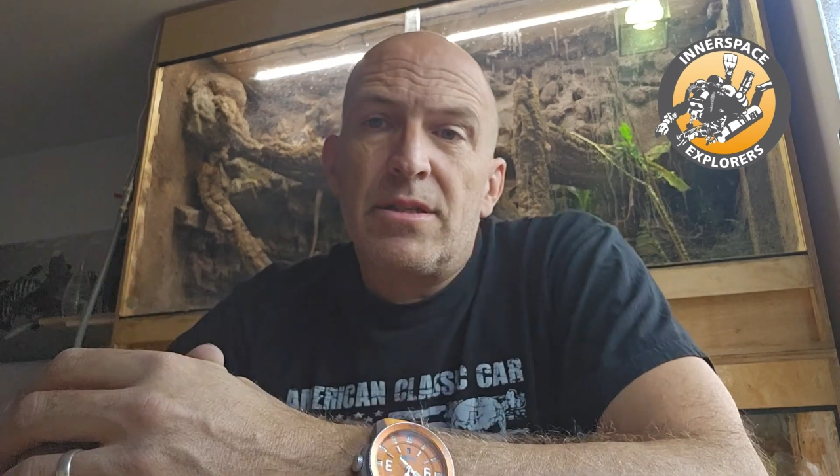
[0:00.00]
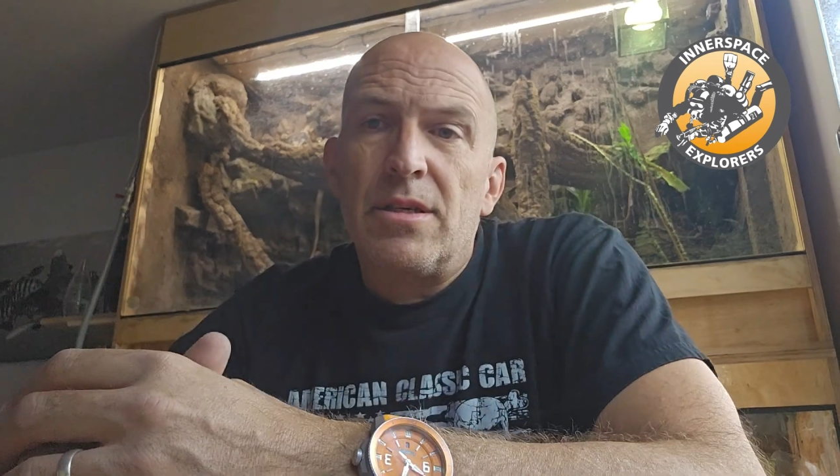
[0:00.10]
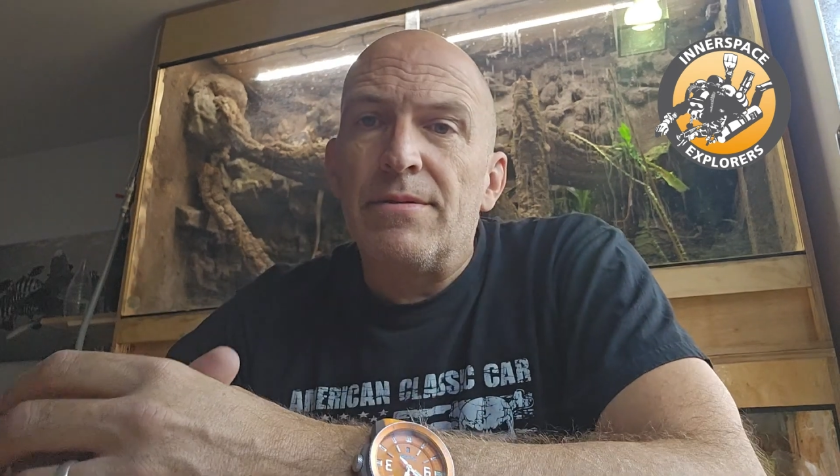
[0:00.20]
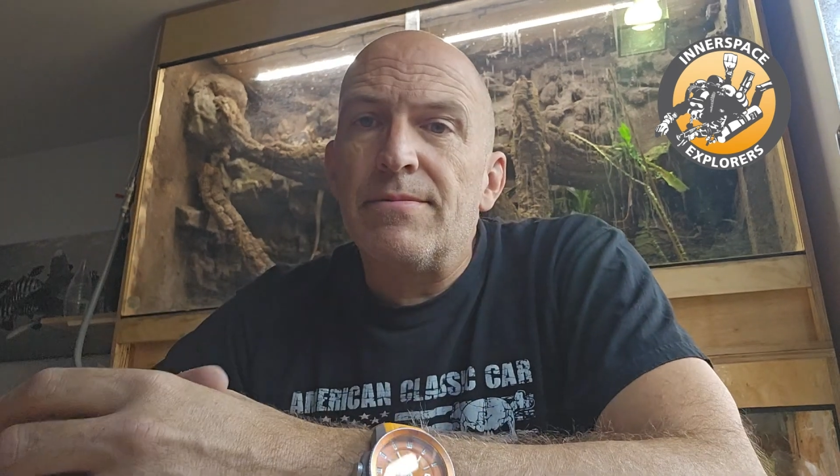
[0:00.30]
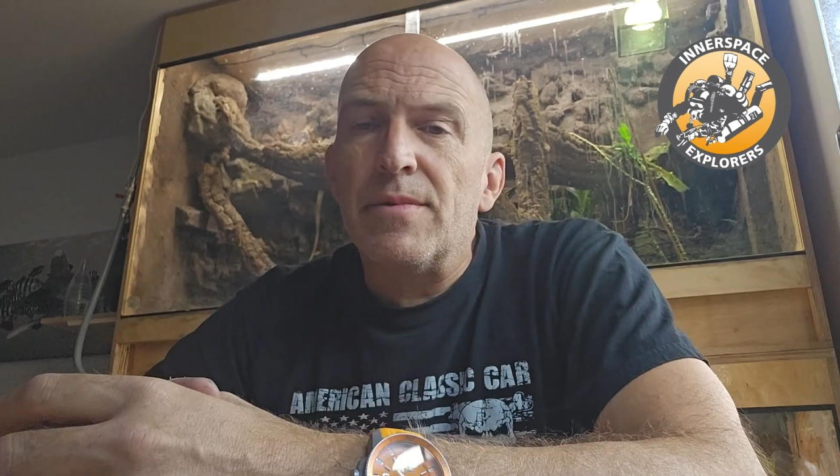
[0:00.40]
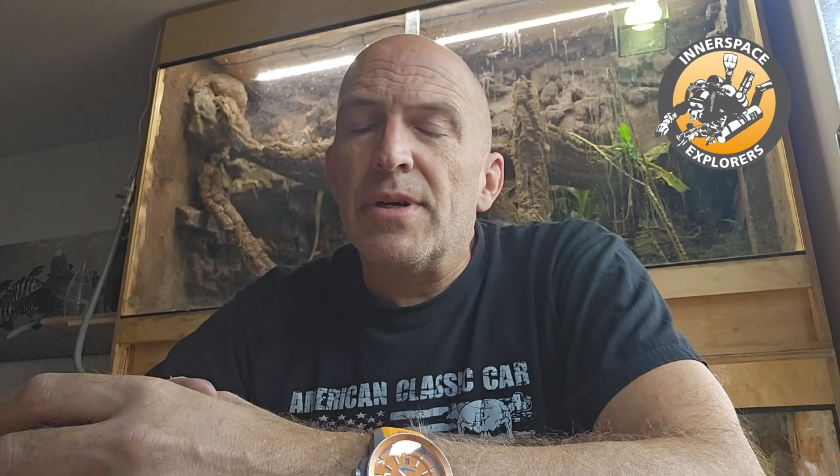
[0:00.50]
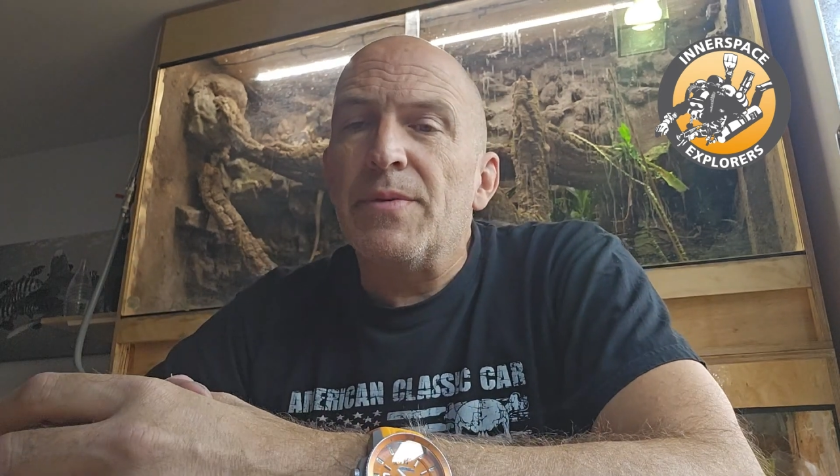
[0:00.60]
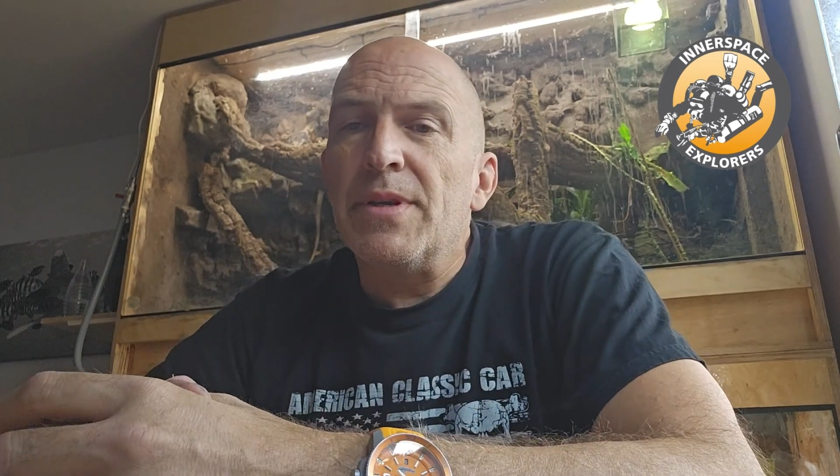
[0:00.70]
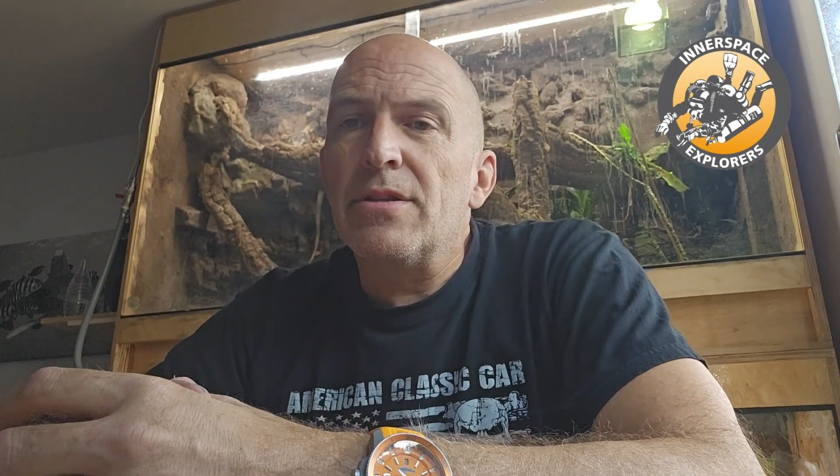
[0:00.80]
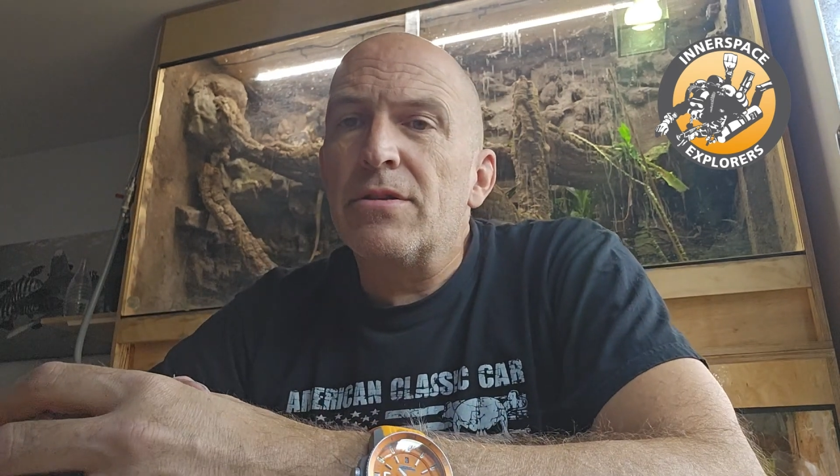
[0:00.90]
so
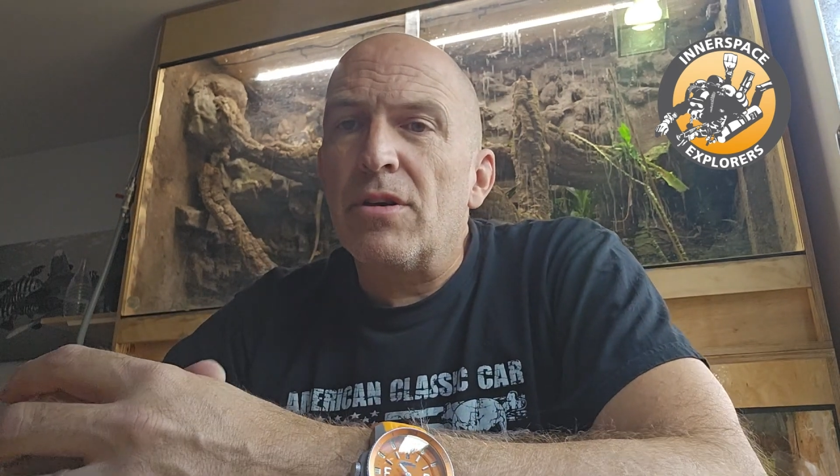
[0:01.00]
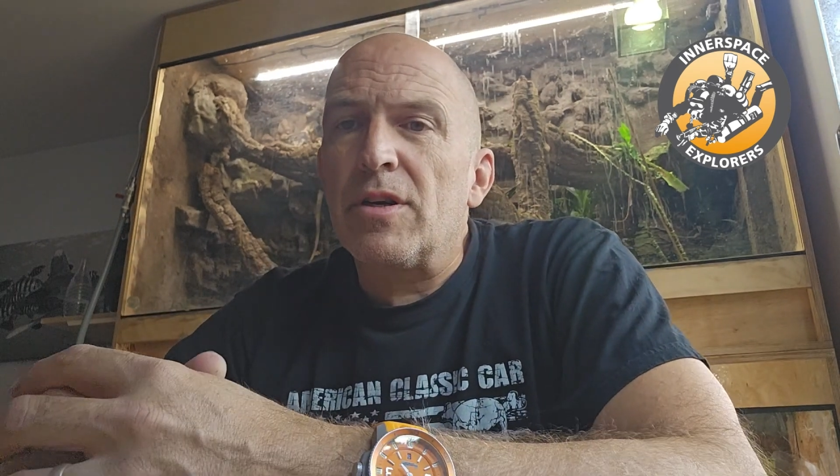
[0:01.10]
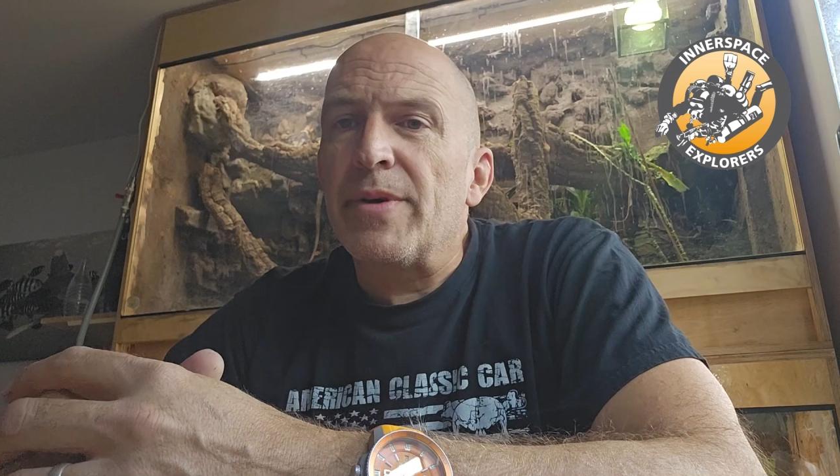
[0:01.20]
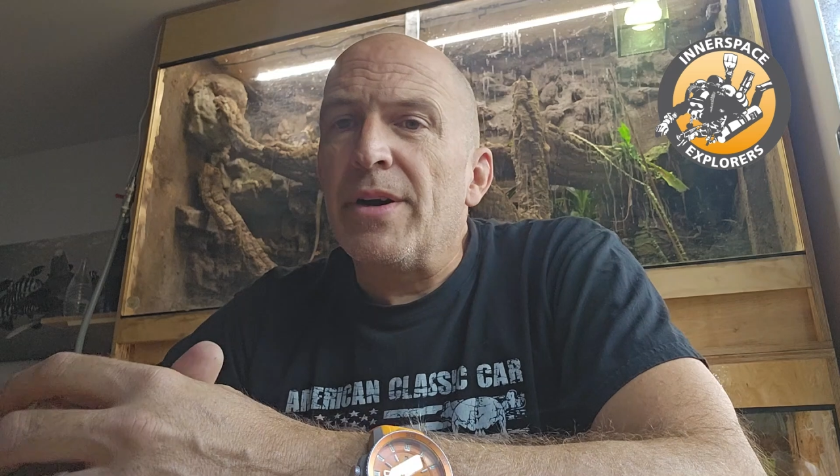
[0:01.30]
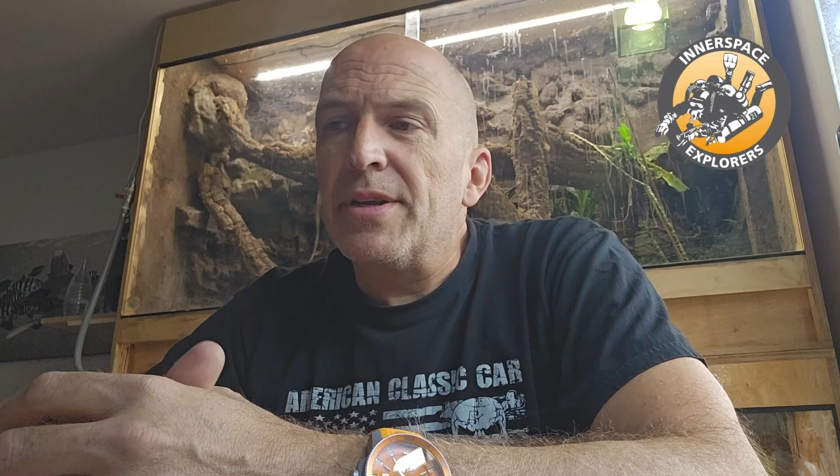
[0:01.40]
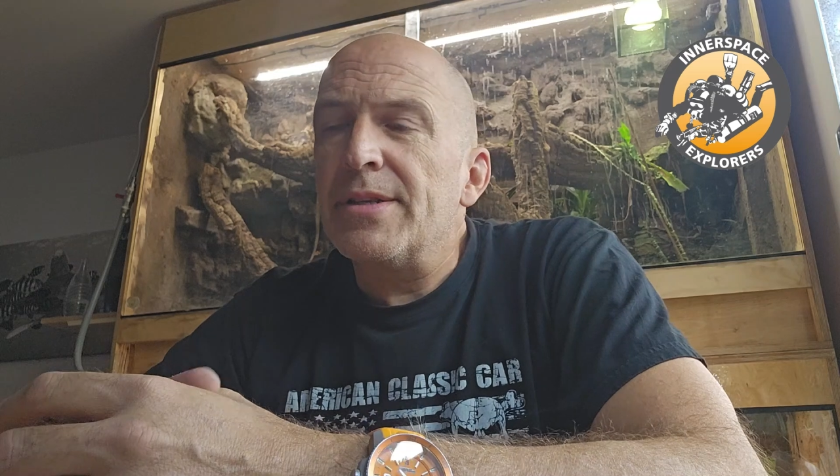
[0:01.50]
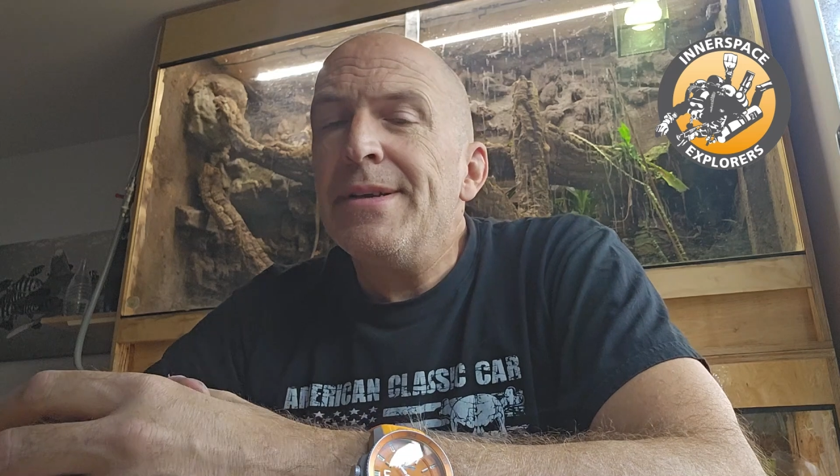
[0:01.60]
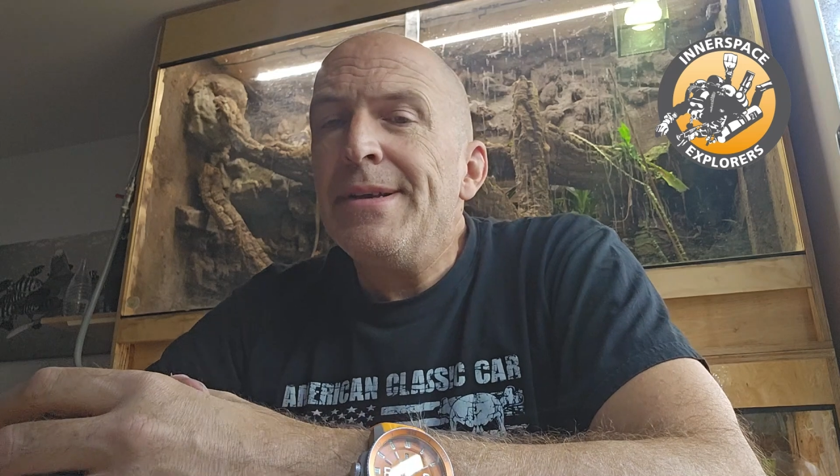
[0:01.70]
we need to talk about it.